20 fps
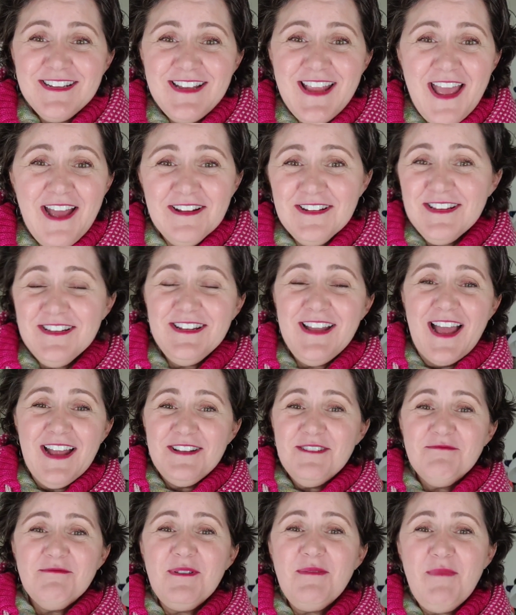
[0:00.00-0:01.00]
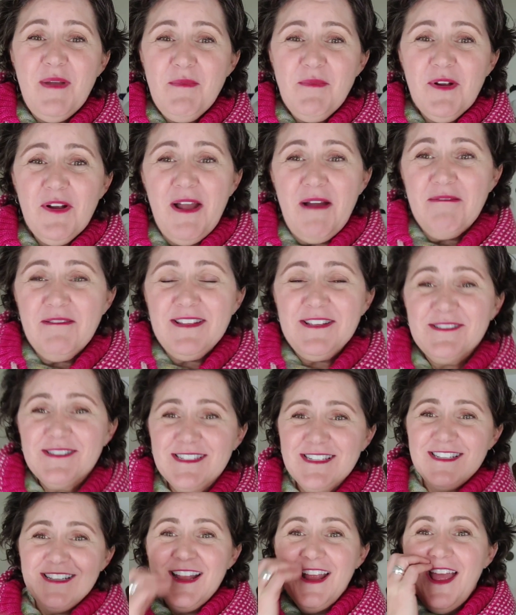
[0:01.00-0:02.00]
How did I don't remember how we used
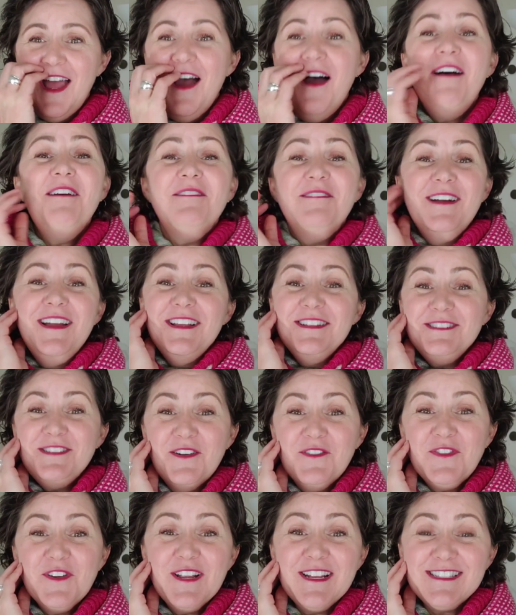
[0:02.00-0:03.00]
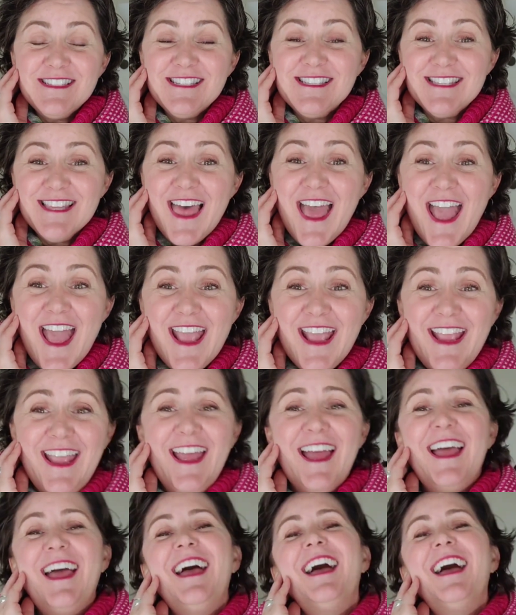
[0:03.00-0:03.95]
to. Oh, don't forget to slay.